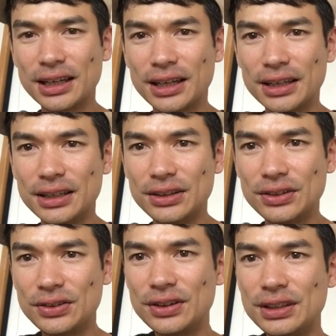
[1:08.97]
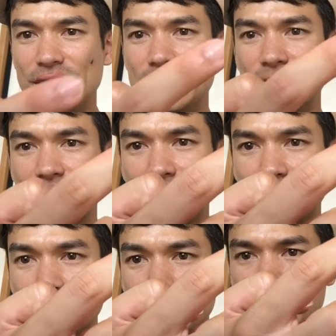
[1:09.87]
Uh, it is the, uh,
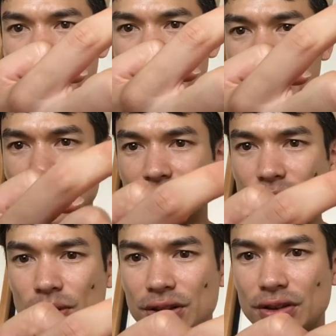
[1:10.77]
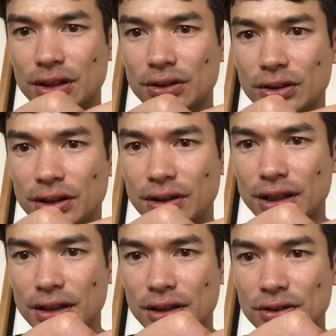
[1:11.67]
the bikini. We can take a look at
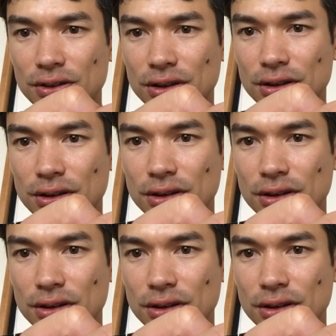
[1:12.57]
that, actually.